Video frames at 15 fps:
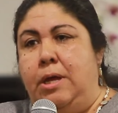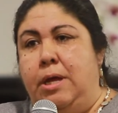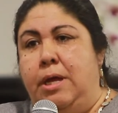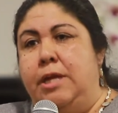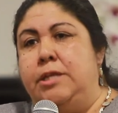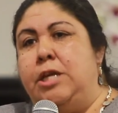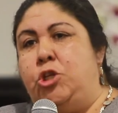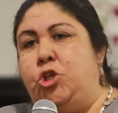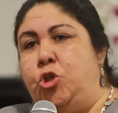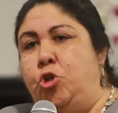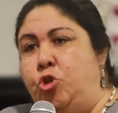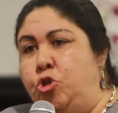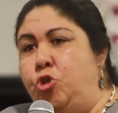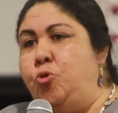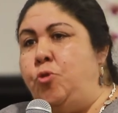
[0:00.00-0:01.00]
is that you
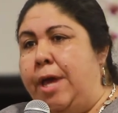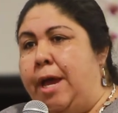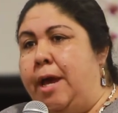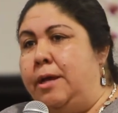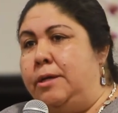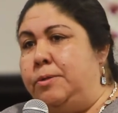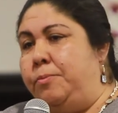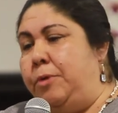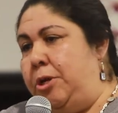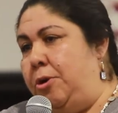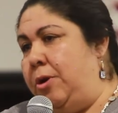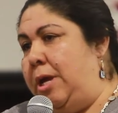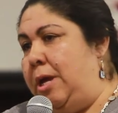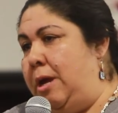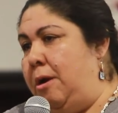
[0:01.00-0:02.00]
do that when
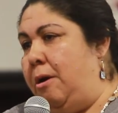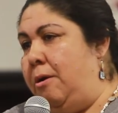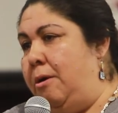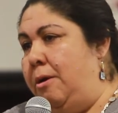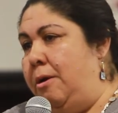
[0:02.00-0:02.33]
you're here